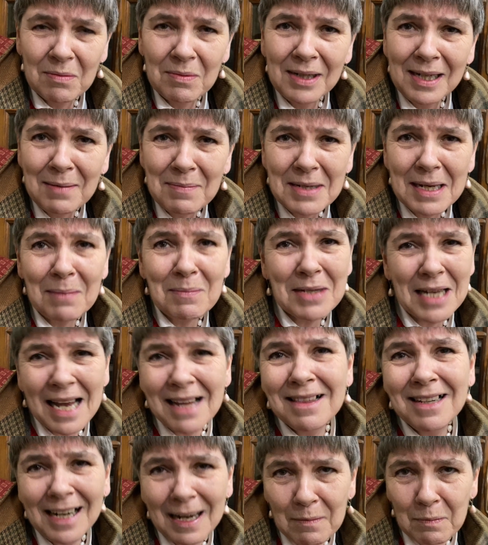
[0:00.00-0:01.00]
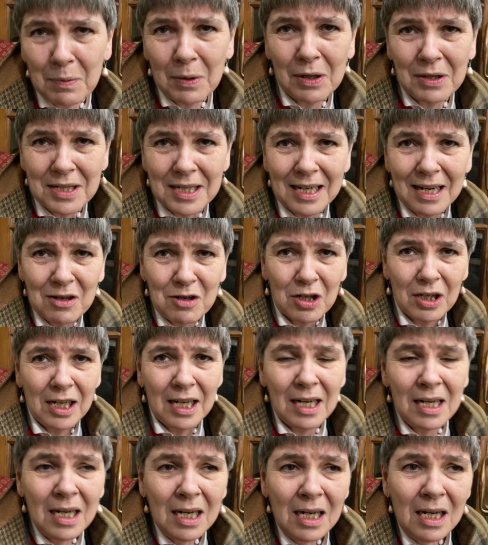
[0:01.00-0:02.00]
from the Lib Dems and the Labour Party
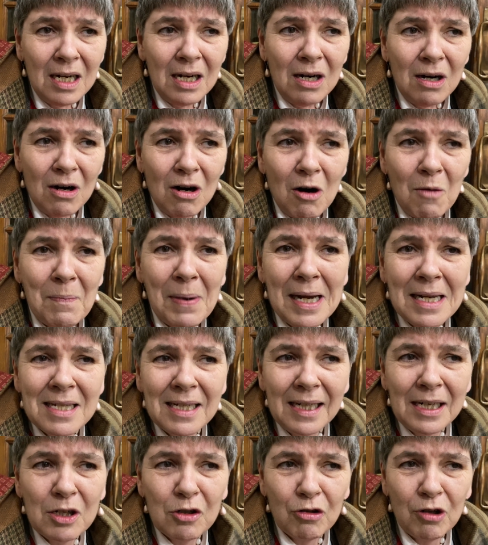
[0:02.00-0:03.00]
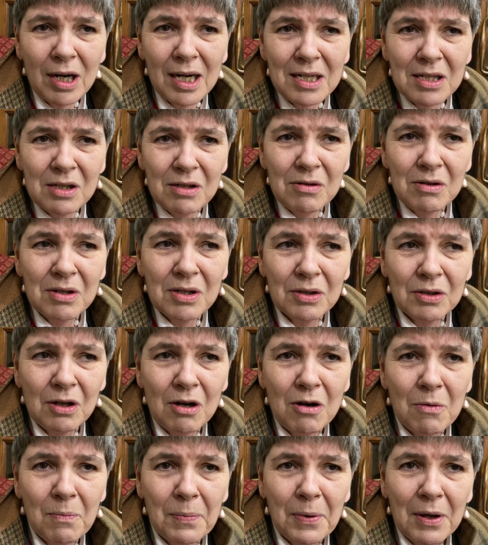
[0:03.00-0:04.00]
actually are basically trying to
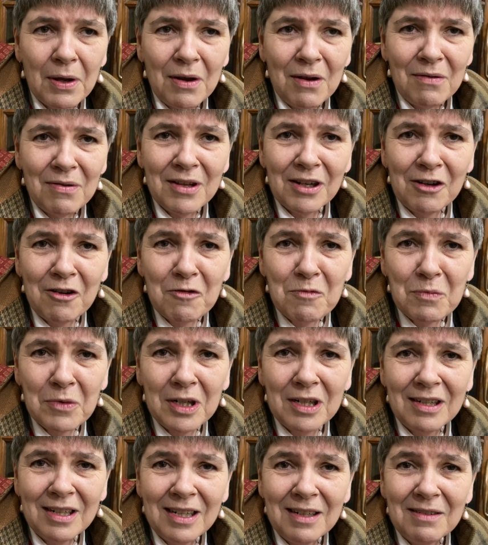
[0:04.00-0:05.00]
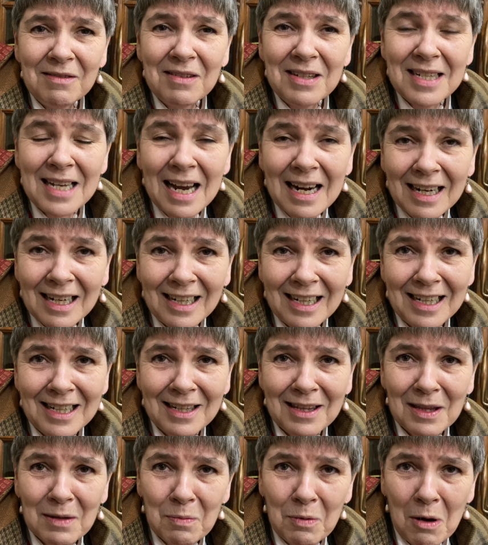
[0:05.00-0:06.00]
stop the government
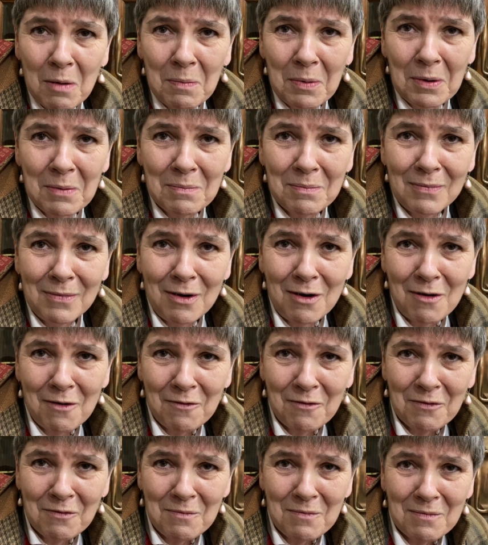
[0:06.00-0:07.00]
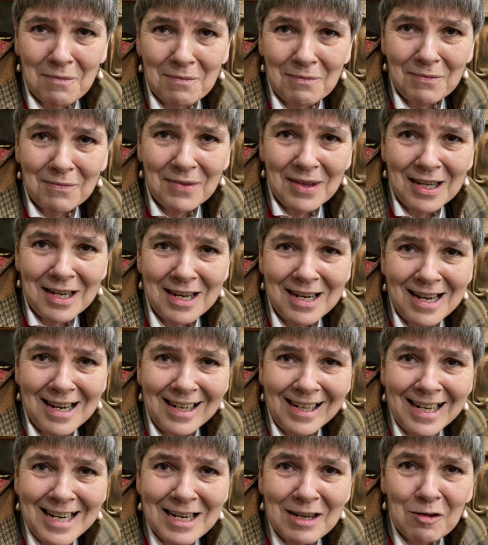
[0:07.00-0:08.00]
tackling the problem of the
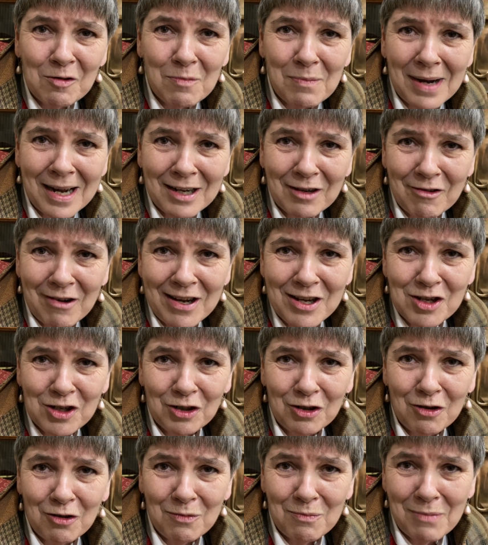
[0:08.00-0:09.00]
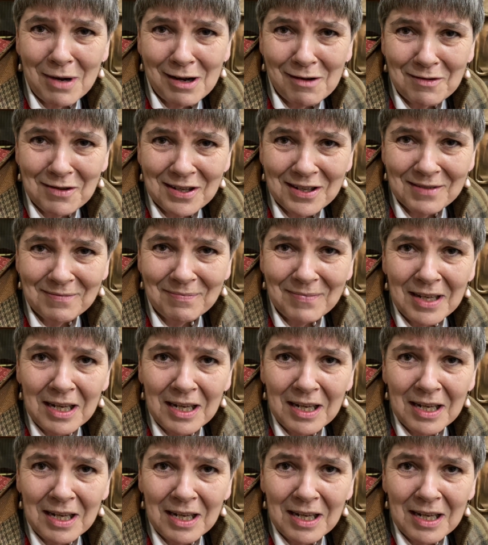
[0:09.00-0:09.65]
illegal migration on boats.